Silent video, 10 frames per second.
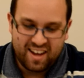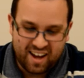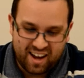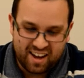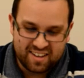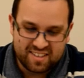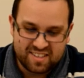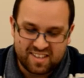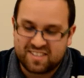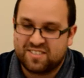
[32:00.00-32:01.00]
Uh,
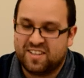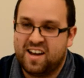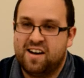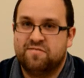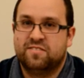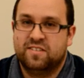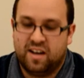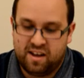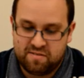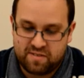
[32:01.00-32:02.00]
so that's all I have.
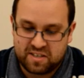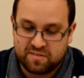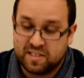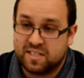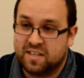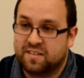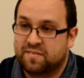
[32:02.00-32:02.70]
Uh, thanks for listening.